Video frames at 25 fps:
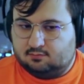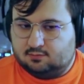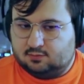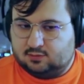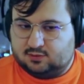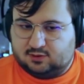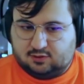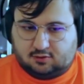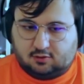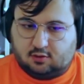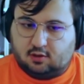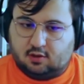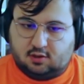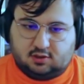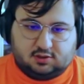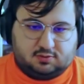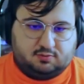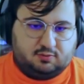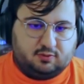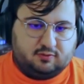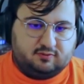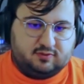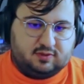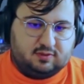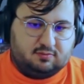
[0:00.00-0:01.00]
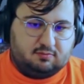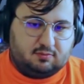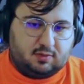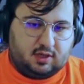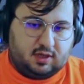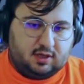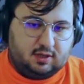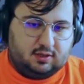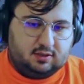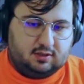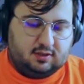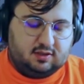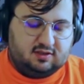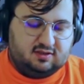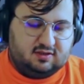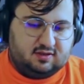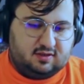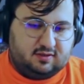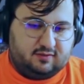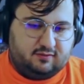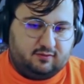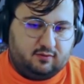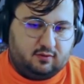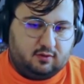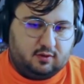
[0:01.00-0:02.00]
zero-knowledge proofs in mind, and
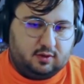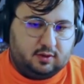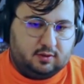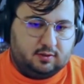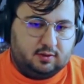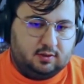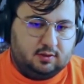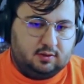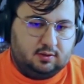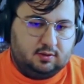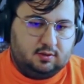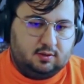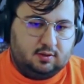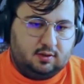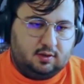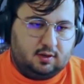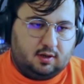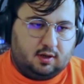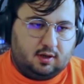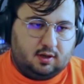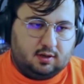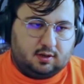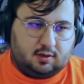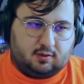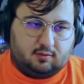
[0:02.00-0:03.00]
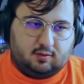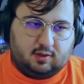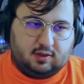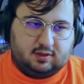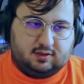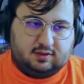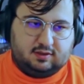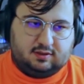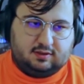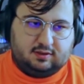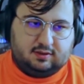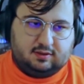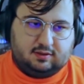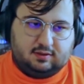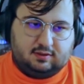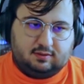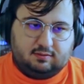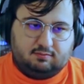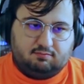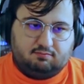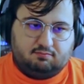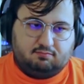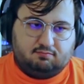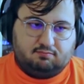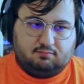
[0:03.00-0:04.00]
therefore are quite
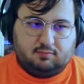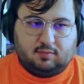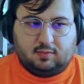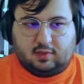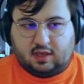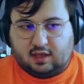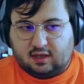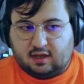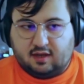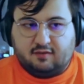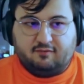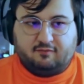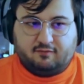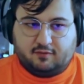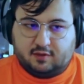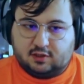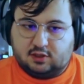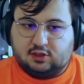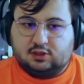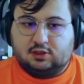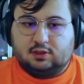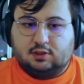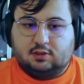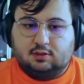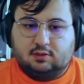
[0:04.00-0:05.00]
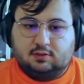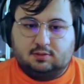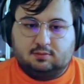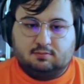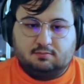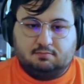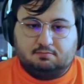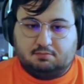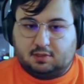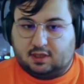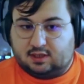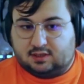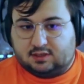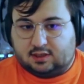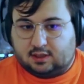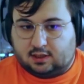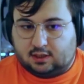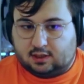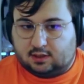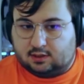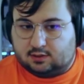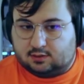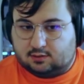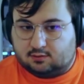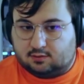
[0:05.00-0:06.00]
inefficient,
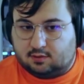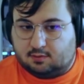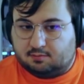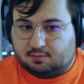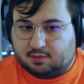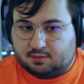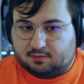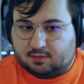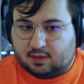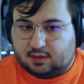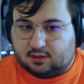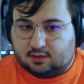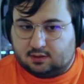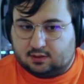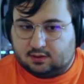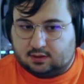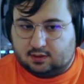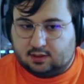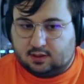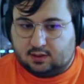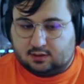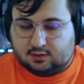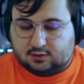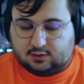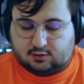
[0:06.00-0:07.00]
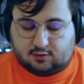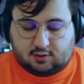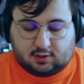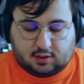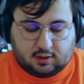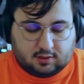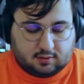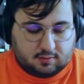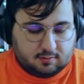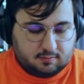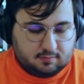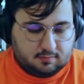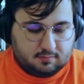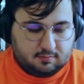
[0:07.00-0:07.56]
basically, to implement in circuit.